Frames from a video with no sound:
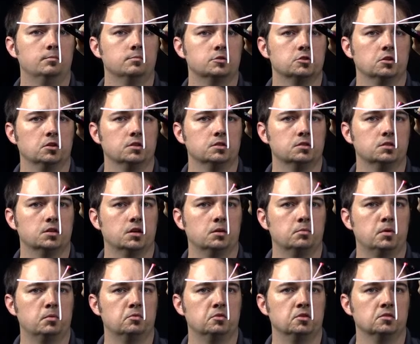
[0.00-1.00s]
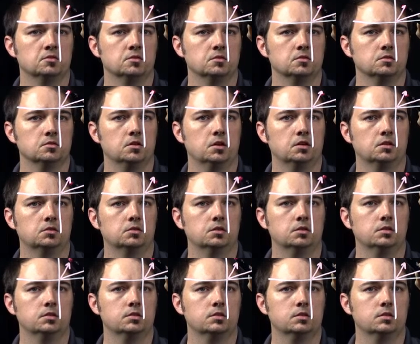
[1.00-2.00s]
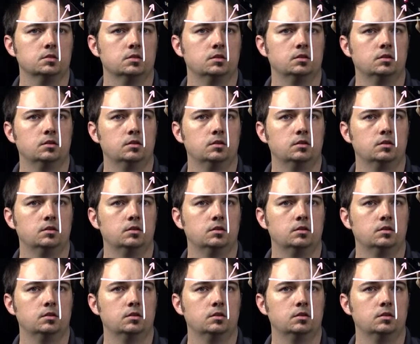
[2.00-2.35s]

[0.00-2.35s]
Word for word: So let's say maybe this is like this.